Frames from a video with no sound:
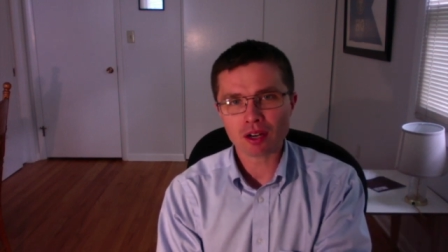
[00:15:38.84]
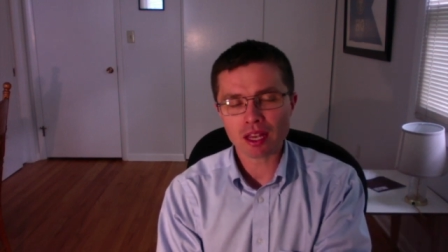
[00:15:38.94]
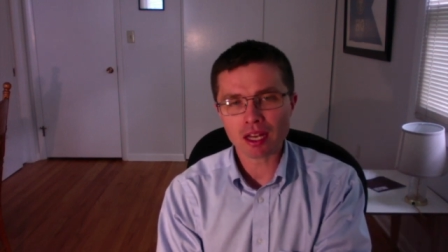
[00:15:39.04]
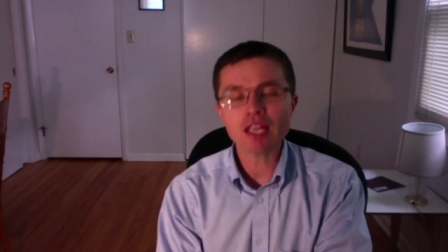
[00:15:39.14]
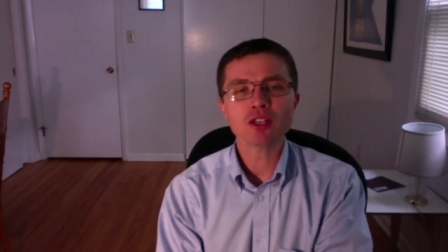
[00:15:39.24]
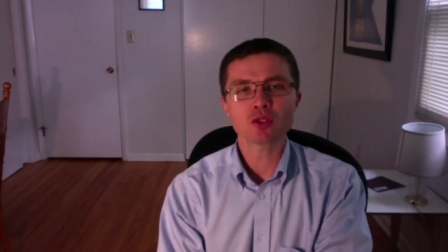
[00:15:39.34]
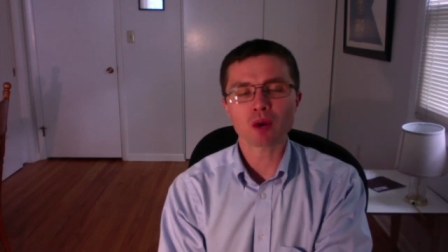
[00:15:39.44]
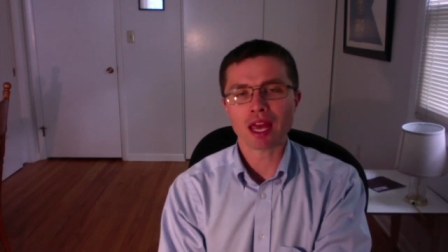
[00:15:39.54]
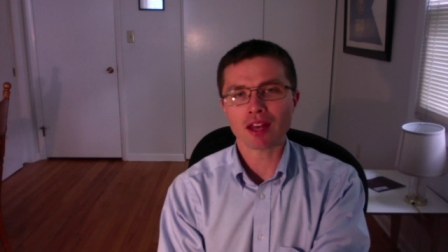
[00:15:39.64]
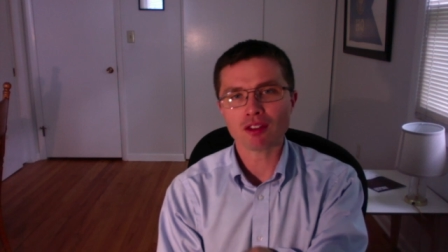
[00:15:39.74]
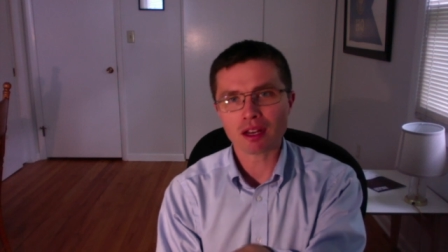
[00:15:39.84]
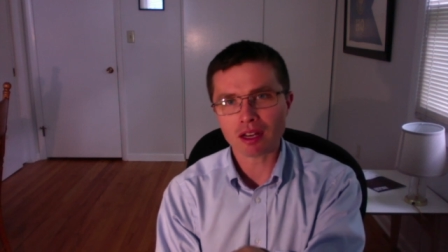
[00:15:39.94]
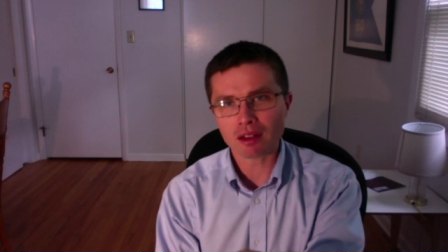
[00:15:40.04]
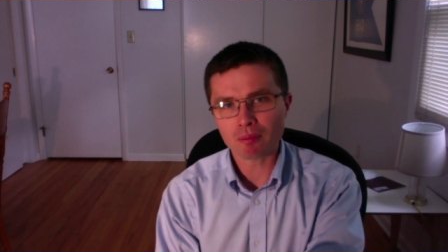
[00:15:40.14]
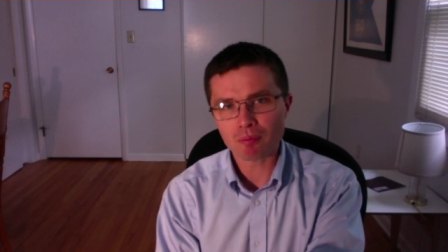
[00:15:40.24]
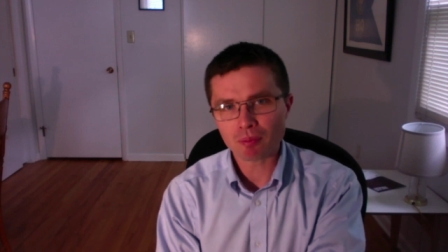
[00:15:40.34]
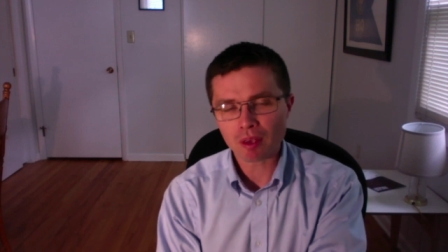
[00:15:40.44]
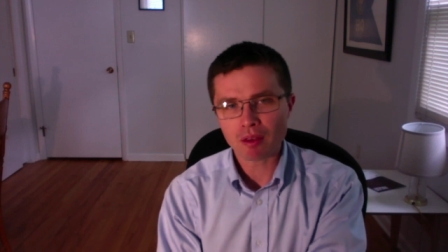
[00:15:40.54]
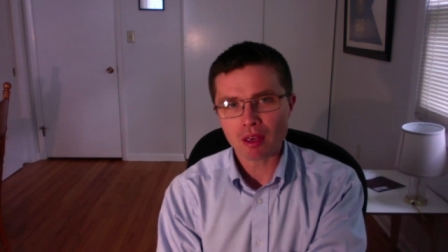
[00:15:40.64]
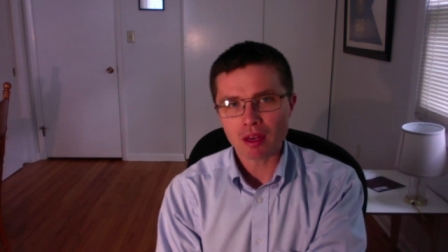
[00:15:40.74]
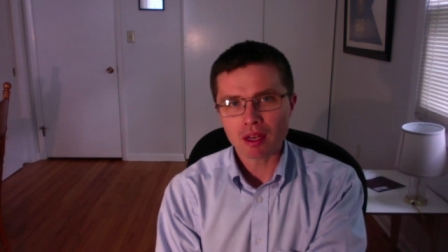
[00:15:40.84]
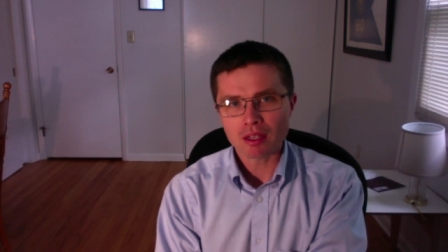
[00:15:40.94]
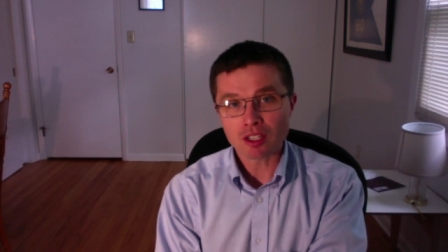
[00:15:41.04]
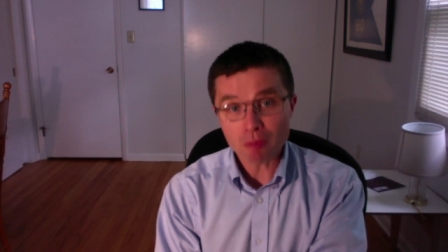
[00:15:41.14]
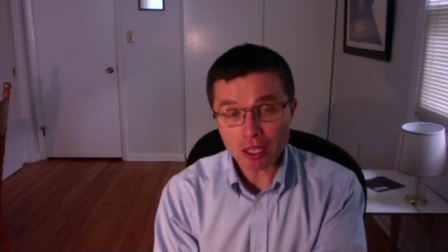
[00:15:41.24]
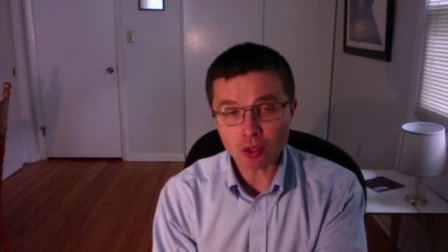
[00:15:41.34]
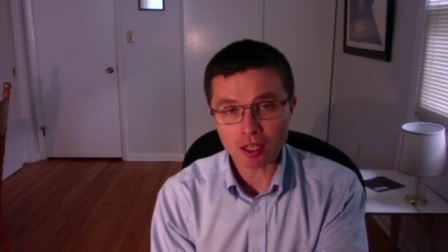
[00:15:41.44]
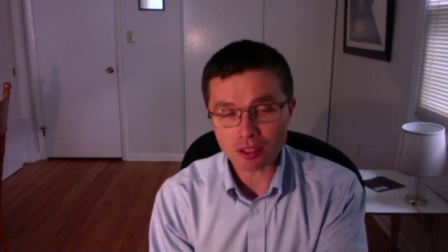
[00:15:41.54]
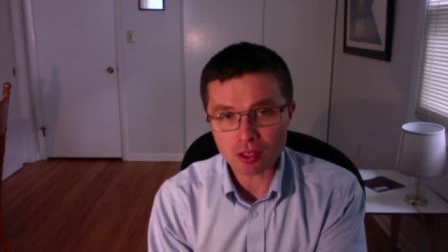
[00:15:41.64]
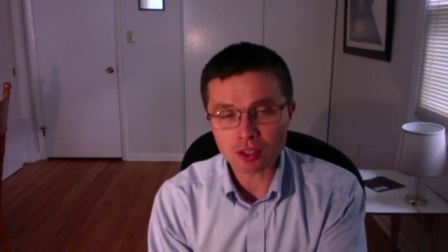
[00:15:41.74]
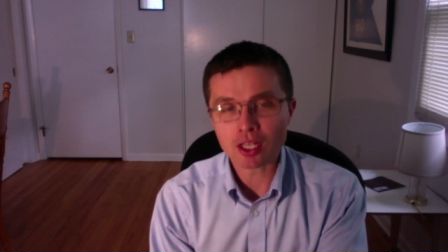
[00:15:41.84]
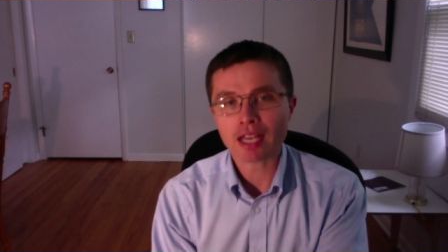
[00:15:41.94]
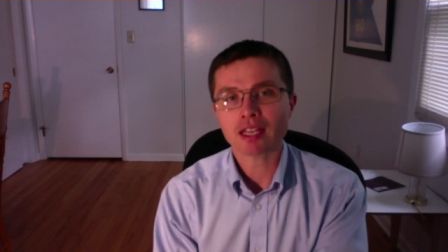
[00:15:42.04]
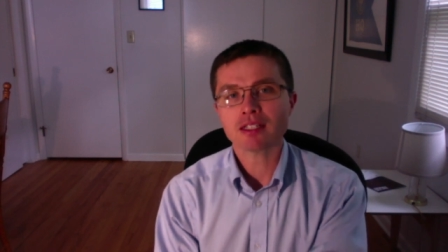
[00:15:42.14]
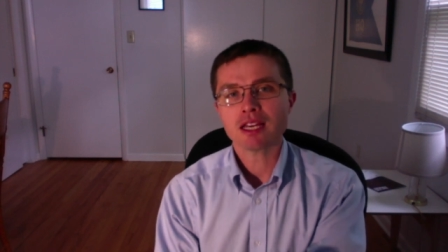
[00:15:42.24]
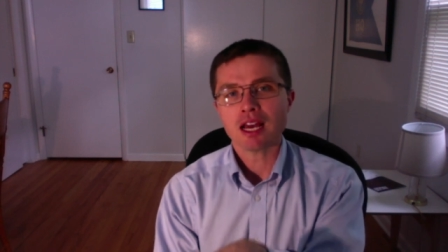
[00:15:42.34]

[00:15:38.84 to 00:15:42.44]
in his reign, Demetrius II